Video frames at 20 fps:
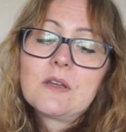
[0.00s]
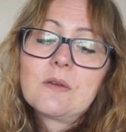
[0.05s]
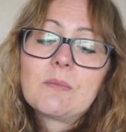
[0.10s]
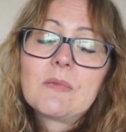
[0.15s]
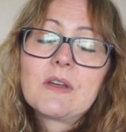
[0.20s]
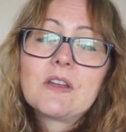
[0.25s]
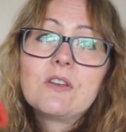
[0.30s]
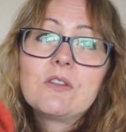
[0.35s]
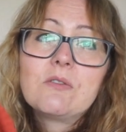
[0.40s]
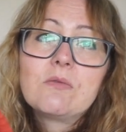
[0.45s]

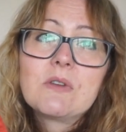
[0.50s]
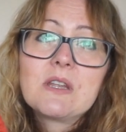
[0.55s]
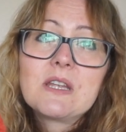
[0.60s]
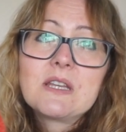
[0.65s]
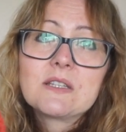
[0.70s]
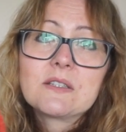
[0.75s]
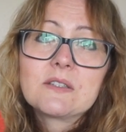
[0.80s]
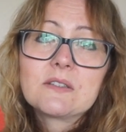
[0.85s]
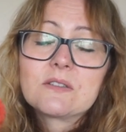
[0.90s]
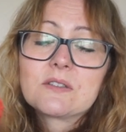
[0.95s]
my new
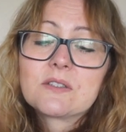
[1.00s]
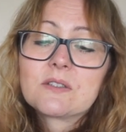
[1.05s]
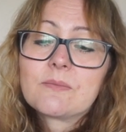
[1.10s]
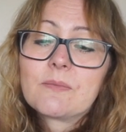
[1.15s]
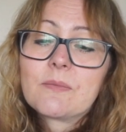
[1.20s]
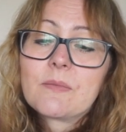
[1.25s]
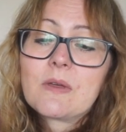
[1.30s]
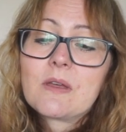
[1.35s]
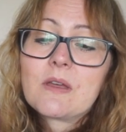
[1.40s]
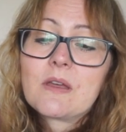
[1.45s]
needles.
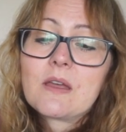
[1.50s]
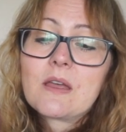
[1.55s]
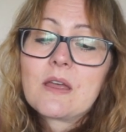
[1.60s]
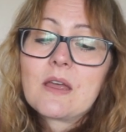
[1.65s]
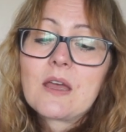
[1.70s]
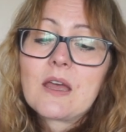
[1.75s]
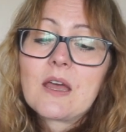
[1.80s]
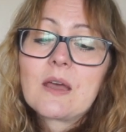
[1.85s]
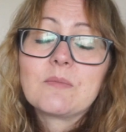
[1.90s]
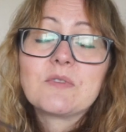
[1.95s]

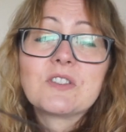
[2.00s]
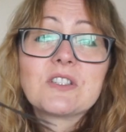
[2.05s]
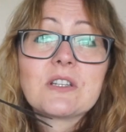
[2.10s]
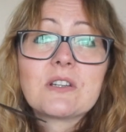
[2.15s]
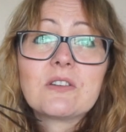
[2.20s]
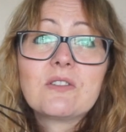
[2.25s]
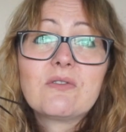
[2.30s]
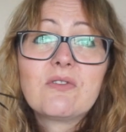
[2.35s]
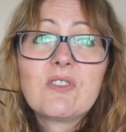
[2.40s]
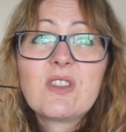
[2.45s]
I'm
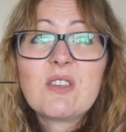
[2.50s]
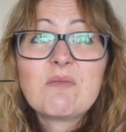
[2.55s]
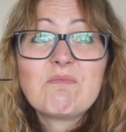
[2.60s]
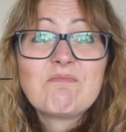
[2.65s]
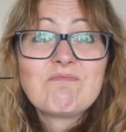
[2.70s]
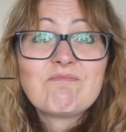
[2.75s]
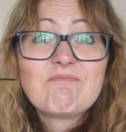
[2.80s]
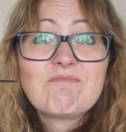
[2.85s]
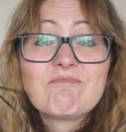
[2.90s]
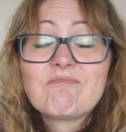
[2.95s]
still loving them.
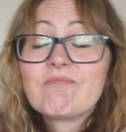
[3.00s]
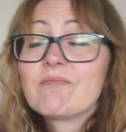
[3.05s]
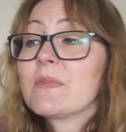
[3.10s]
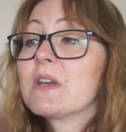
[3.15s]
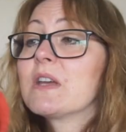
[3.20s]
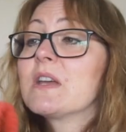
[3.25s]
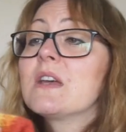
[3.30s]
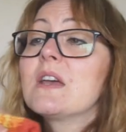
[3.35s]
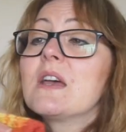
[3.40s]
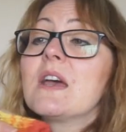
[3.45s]

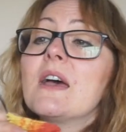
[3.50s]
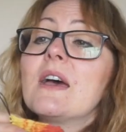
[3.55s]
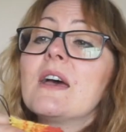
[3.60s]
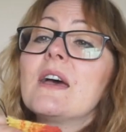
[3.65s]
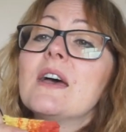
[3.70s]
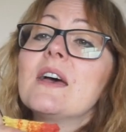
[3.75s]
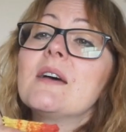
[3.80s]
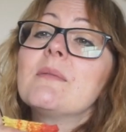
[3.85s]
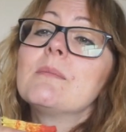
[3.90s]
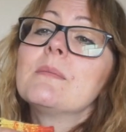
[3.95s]

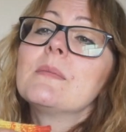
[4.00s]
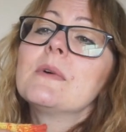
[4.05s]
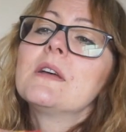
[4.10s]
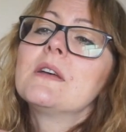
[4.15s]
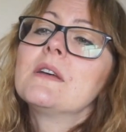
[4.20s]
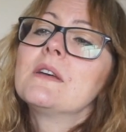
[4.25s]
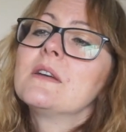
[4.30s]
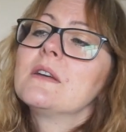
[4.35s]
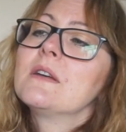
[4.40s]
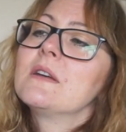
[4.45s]
Um,
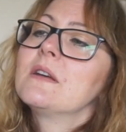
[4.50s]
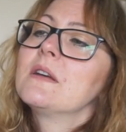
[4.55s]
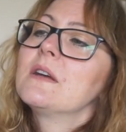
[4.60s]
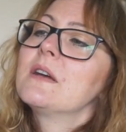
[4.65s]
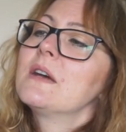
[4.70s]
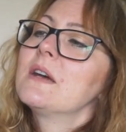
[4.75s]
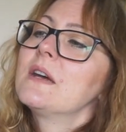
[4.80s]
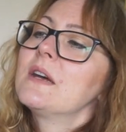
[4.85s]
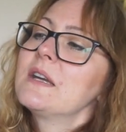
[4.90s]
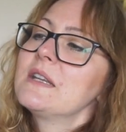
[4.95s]

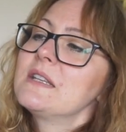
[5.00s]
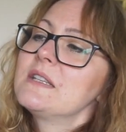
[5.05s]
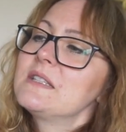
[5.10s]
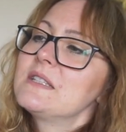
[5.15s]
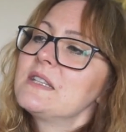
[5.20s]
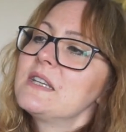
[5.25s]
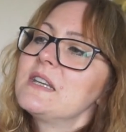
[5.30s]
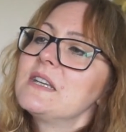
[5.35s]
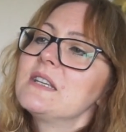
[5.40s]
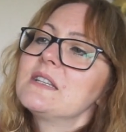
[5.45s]
I
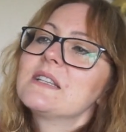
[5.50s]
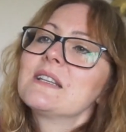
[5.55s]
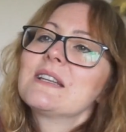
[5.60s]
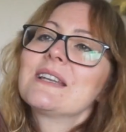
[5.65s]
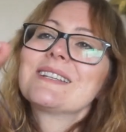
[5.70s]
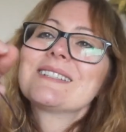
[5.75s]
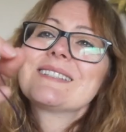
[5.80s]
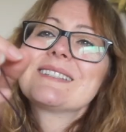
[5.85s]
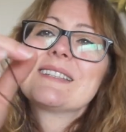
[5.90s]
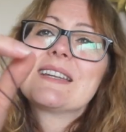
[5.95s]
did
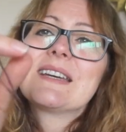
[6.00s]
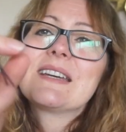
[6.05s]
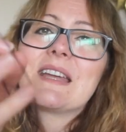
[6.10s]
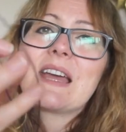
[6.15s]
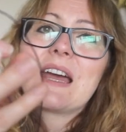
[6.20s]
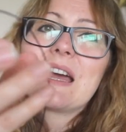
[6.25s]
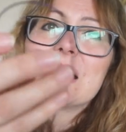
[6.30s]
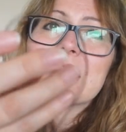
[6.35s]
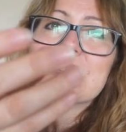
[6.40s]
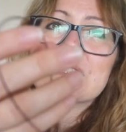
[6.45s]
last night
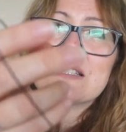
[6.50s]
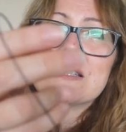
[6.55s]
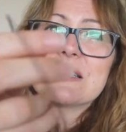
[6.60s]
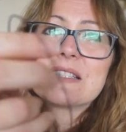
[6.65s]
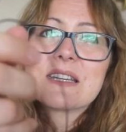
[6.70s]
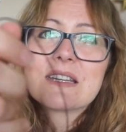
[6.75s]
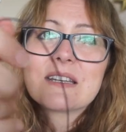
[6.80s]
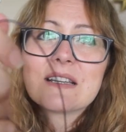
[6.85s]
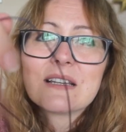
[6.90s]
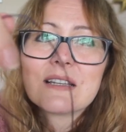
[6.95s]

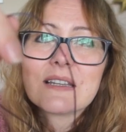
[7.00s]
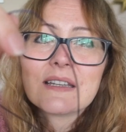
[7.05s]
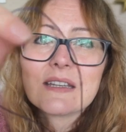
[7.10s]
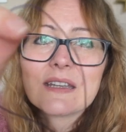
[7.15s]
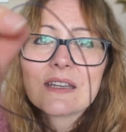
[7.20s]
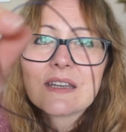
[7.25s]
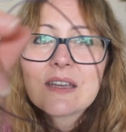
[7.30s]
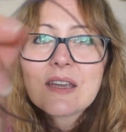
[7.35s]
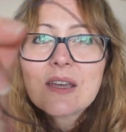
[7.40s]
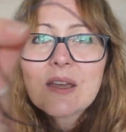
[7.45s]

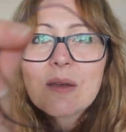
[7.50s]
accidentally